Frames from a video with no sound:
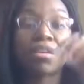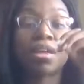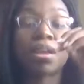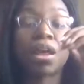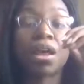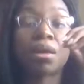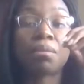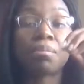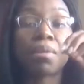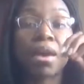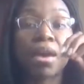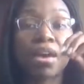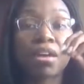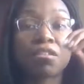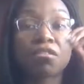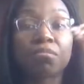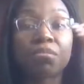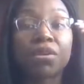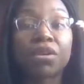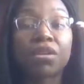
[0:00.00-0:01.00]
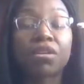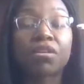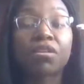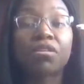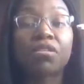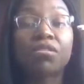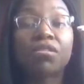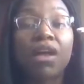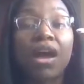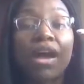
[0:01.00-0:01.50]
And I passed
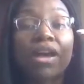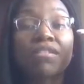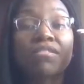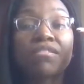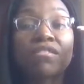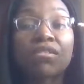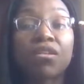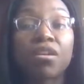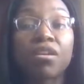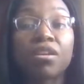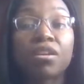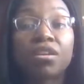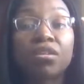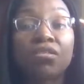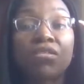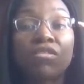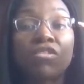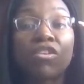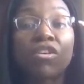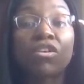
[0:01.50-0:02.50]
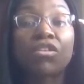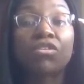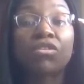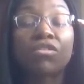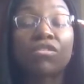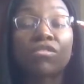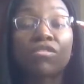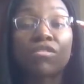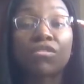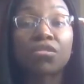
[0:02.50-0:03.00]
because I started to
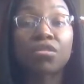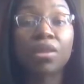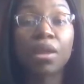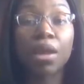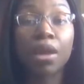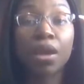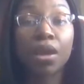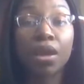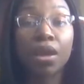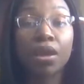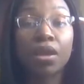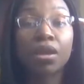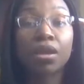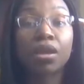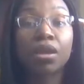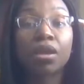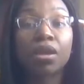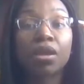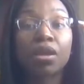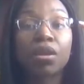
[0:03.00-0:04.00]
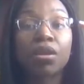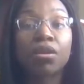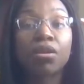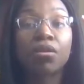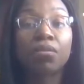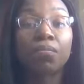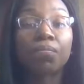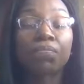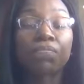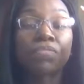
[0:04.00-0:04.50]
understand
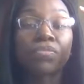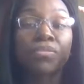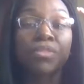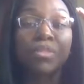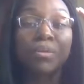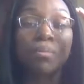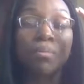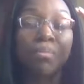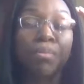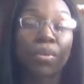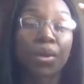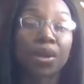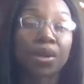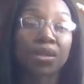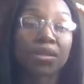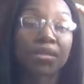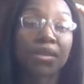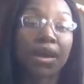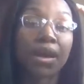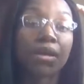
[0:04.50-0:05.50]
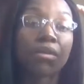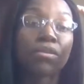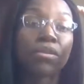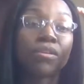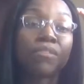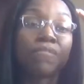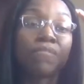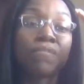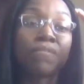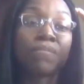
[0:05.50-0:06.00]
the breakdown
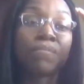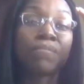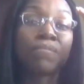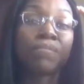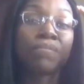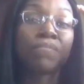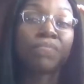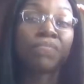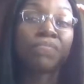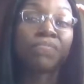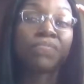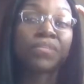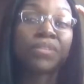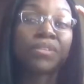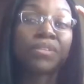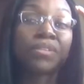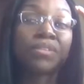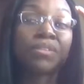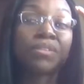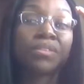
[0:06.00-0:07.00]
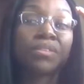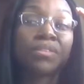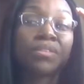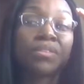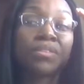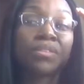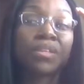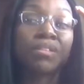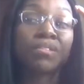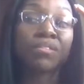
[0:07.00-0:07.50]
of
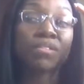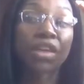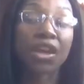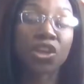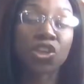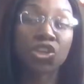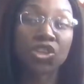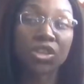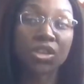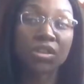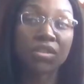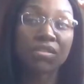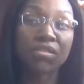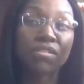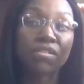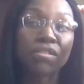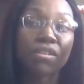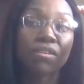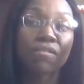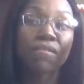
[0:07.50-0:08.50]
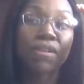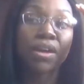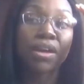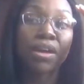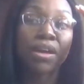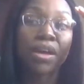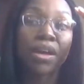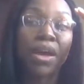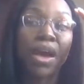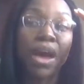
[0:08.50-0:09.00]
the sections of
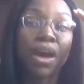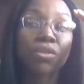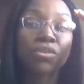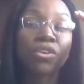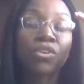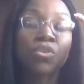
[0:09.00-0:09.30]
how the